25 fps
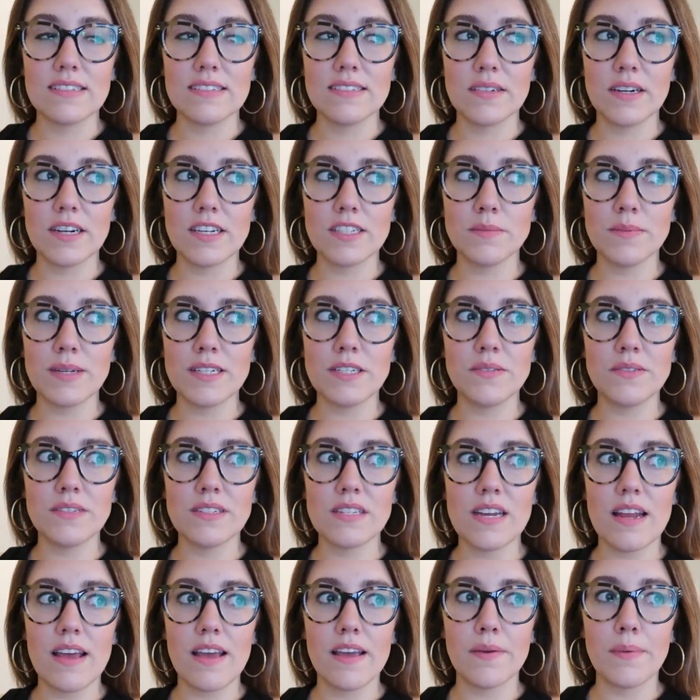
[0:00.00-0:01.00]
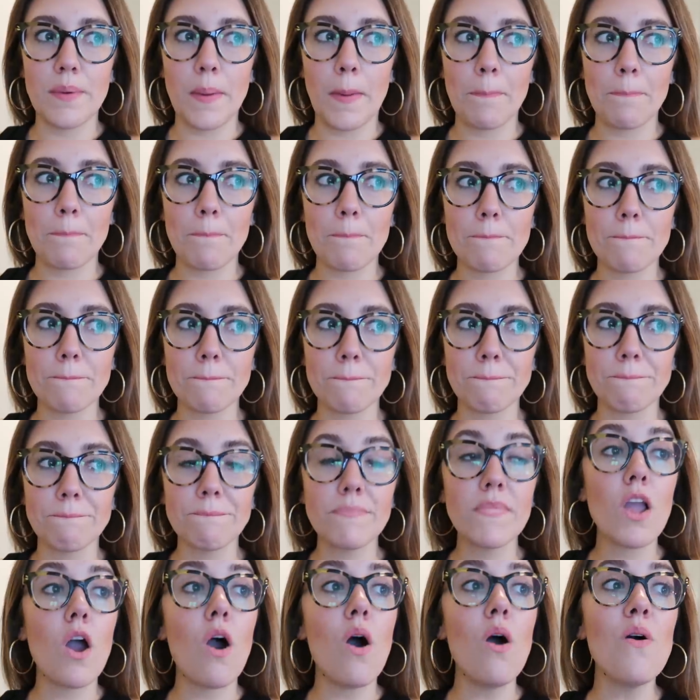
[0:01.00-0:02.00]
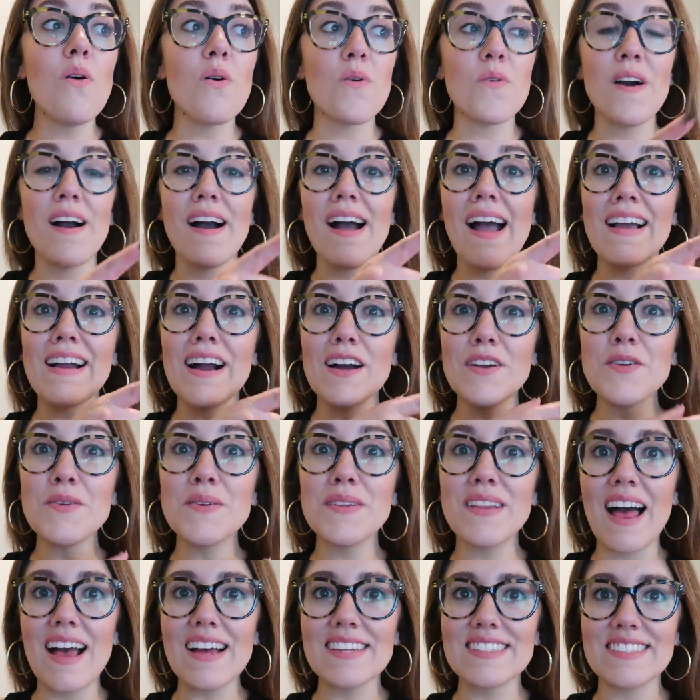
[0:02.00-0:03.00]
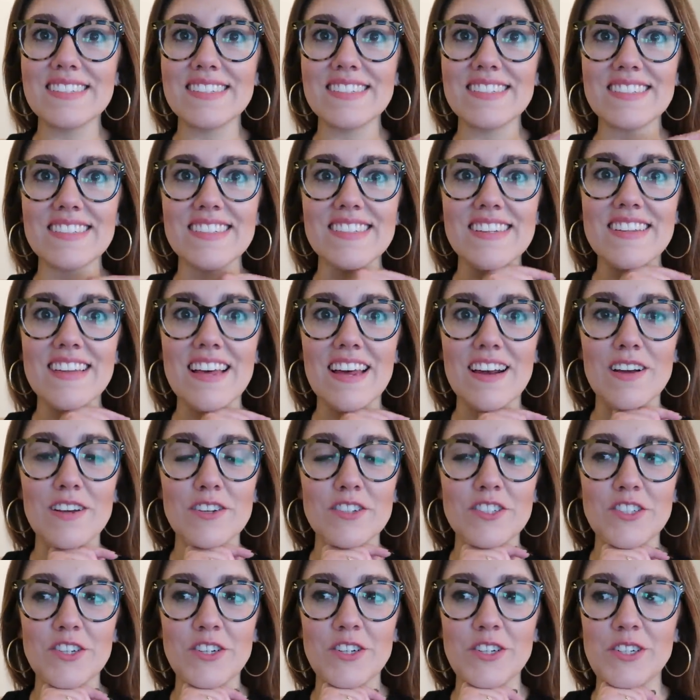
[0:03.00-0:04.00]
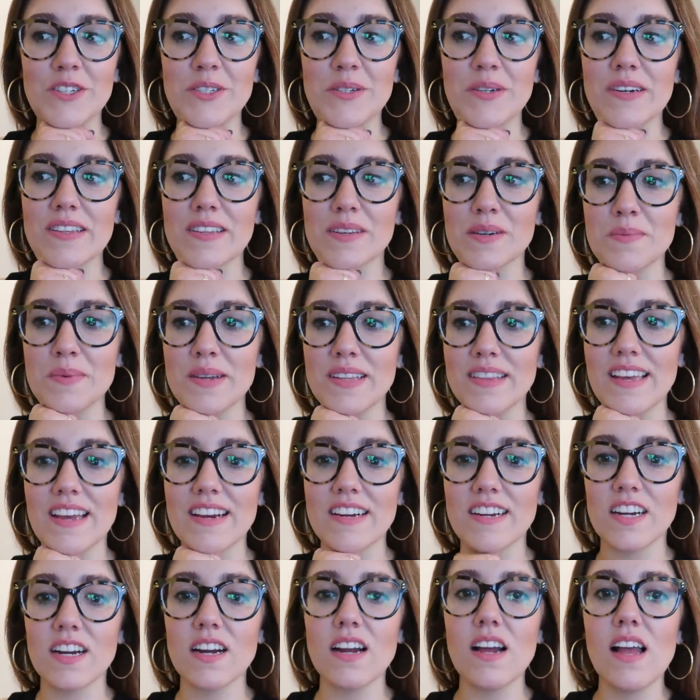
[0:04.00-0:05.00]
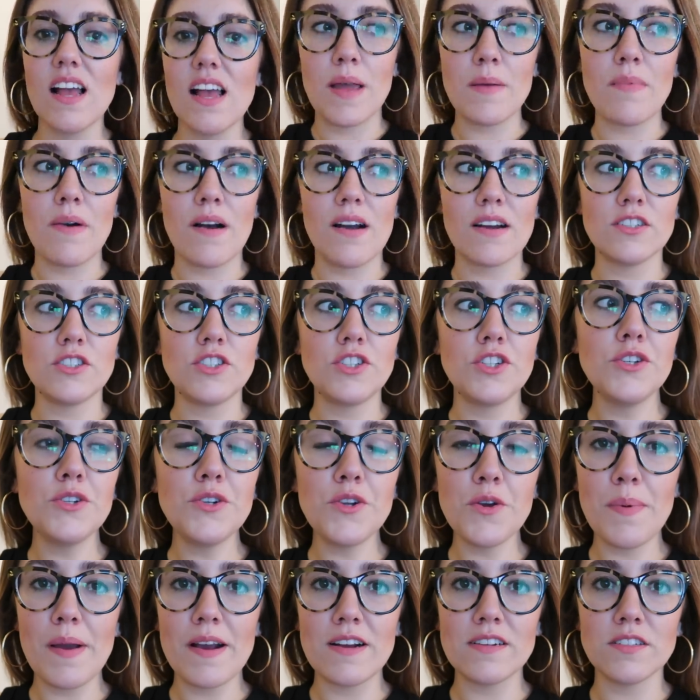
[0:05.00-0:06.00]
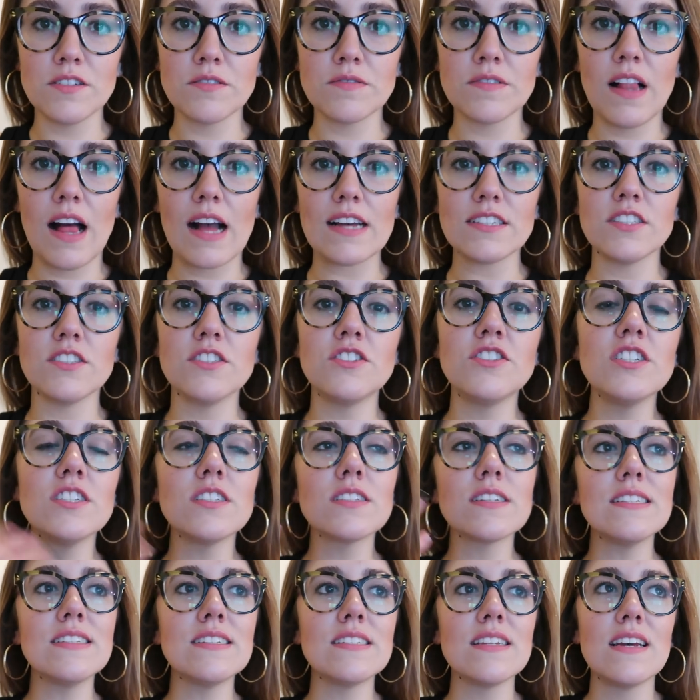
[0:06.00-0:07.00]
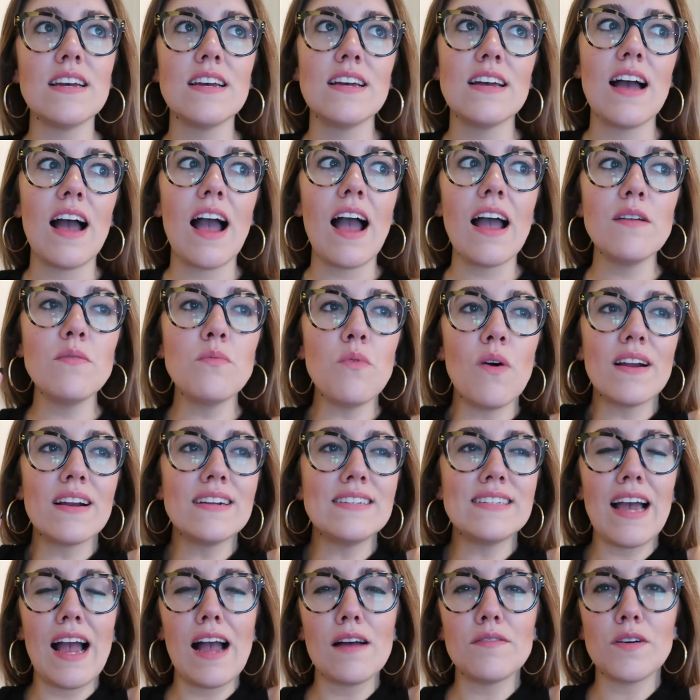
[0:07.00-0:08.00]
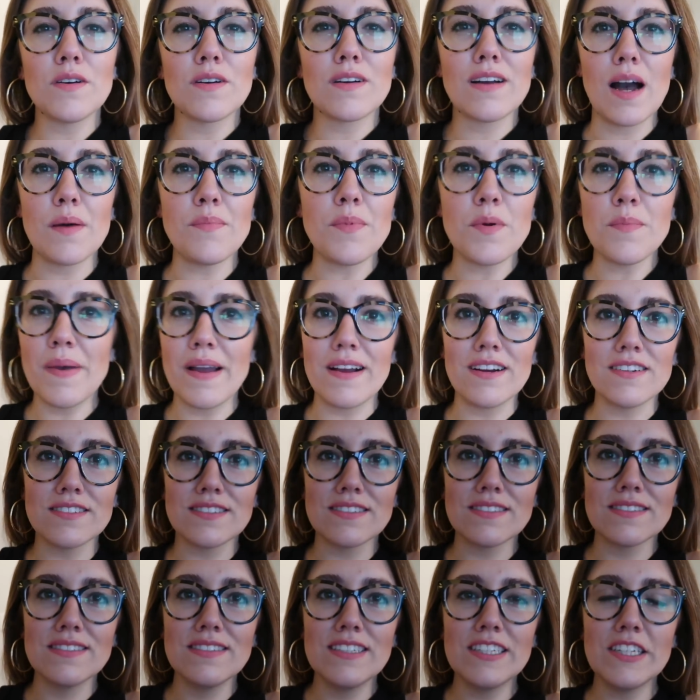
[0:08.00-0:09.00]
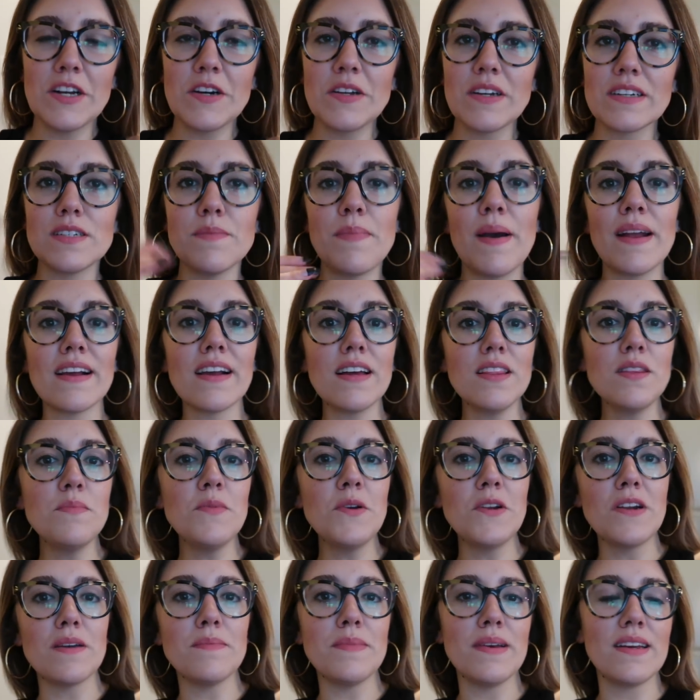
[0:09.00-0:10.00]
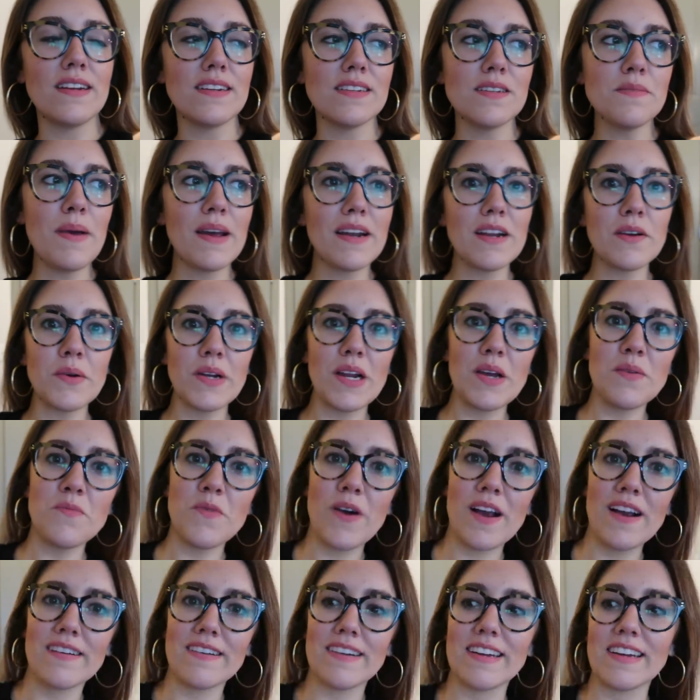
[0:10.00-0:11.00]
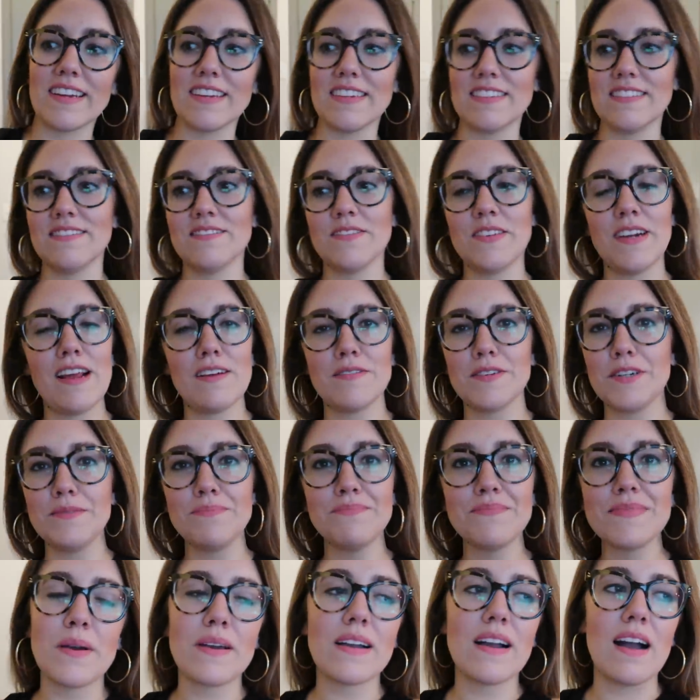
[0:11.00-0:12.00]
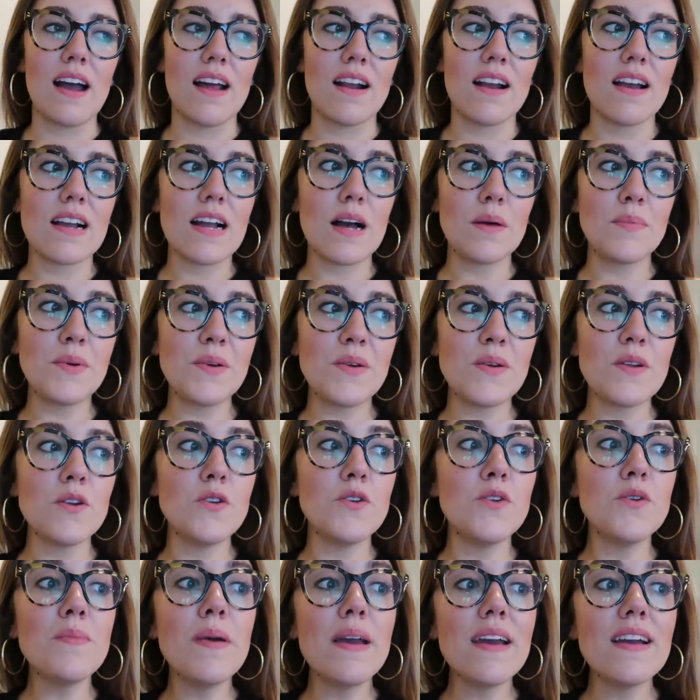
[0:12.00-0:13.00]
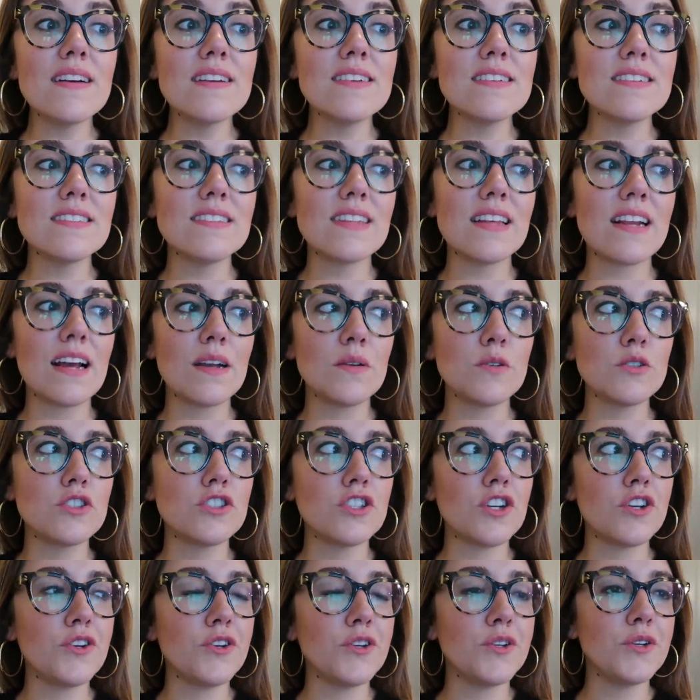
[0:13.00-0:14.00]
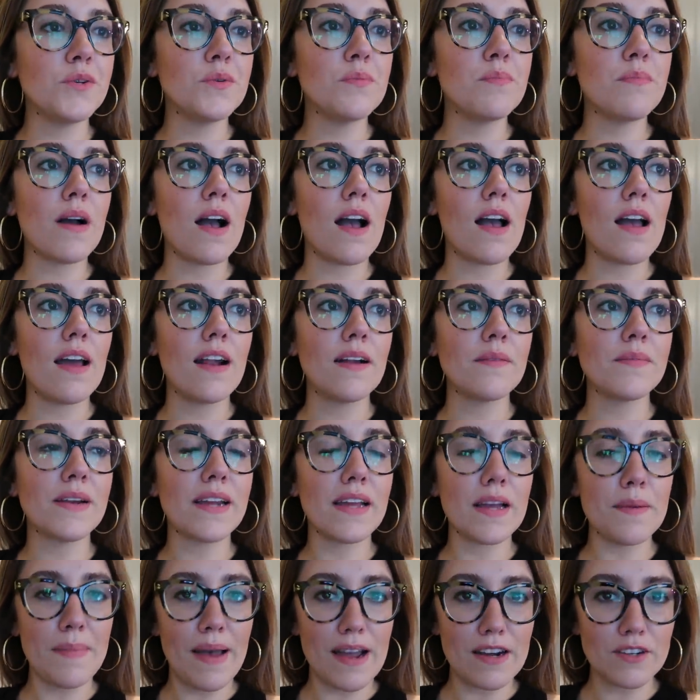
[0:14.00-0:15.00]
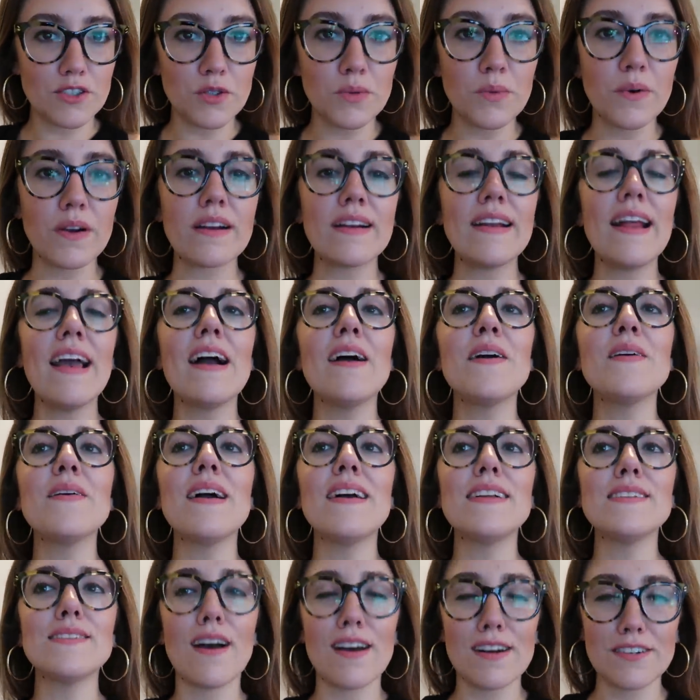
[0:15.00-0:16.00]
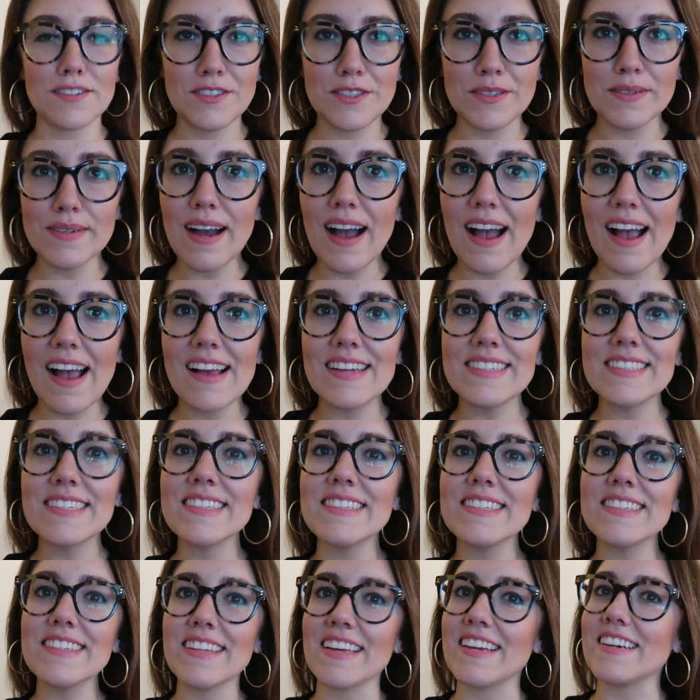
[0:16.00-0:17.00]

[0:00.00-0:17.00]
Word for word: what else am I doing today? Oh, I got new glasses that I'll show you a little bit later. I bought 2 new pairs of glasses just cause I wanted to have a couple pairs, you know, like depending on the mood I'm in and depending what I'm wearing and whatever. So I got a couple new pairs that I will show you, but I'm gonna get back to work now and talk to you guys a little